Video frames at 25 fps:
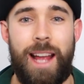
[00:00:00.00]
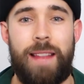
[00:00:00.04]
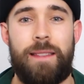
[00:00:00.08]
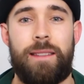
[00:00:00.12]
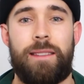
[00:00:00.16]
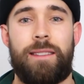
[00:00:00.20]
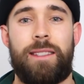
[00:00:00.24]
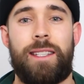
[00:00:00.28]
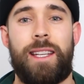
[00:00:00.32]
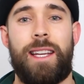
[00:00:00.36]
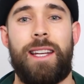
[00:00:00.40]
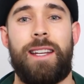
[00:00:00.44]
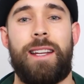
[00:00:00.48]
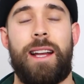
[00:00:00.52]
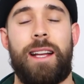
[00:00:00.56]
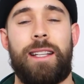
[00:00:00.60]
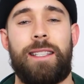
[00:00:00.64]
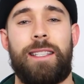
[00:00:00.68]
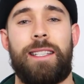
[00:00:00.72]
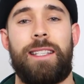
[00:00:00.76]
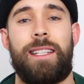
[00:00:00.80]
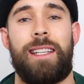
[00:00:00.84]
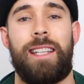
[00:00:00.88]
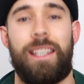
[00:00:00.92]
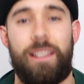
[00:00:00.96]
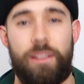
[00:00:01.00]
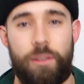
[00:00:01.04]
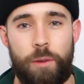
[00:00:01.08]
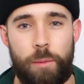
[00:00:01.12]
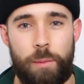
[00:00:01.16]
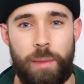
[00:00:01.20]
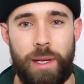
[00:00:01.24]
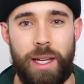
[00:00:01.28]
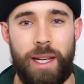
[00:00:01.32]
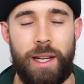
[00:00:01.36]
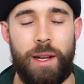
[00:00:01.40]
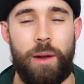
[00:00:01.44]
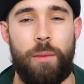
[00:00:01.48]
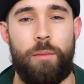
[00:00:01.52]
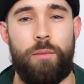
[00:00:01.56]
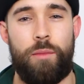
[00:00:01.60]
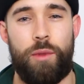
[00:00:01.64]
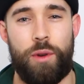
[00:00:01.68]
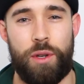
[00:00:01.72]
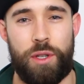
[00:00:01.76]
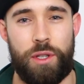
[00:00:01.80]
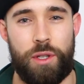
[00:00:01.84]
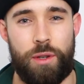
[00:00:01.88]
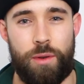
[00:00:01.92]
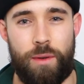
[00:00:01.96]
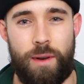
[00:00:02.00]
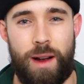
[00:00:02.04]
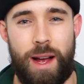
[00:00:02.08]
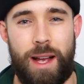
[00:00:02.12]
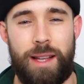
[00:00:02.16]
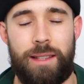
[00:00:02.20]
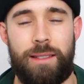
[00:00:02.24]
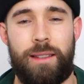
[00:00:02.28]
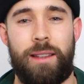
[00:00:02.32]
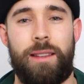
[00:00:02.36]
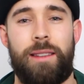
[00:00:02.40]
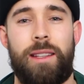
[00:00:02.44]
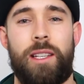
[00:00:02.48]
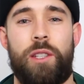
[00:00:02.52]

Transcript: and the skin underneath your beard moisturized.